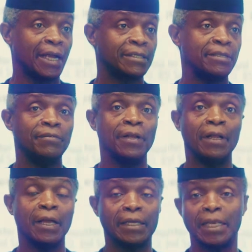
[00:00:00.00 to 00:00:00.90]
active
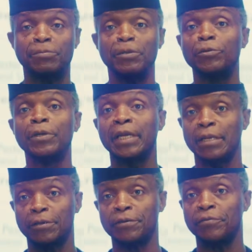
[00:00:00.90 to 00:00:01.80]
and has been doing
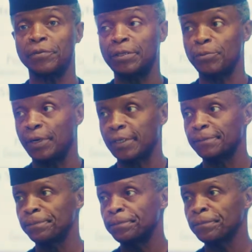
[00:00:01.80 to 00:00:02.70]
a lot of great work.
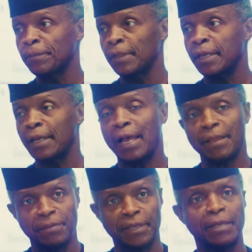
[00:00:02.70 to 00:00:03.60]

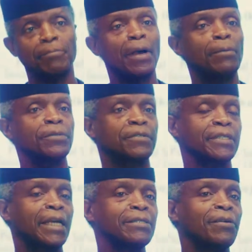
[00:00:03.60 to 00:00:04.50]
And the Bible
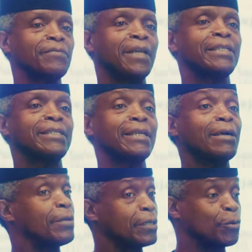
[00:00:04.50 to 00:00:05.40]
Society of
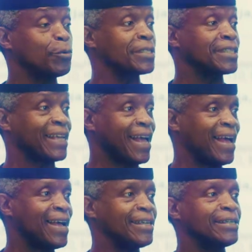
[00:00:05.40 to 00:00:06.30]
Nigeria, we're told, is the
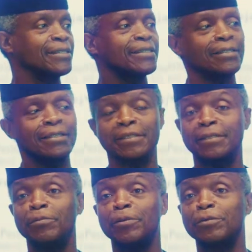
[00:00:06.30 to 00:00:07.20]
highest
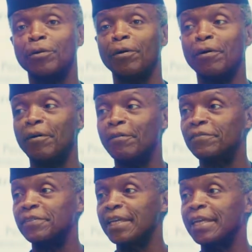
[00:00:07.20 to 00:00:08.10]
distributor
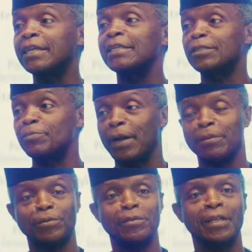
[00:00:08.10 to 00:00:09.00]
of the English
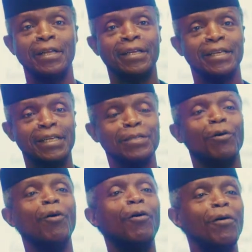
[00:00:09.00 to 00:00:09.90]
Bible
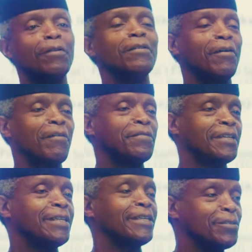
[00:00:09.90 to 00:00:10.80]
in all of
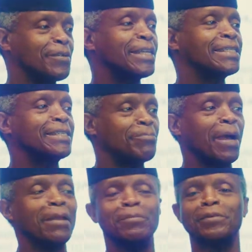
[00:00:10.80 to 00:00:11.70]
the United
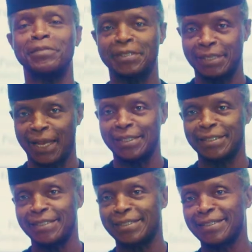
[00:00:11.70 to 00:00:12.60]
Bible
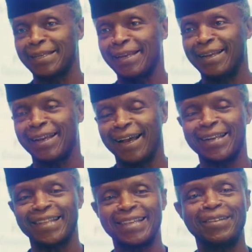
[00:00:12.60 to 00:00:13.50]
Societies.
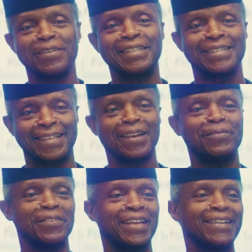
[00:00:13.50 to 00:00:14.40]
And I think we deserve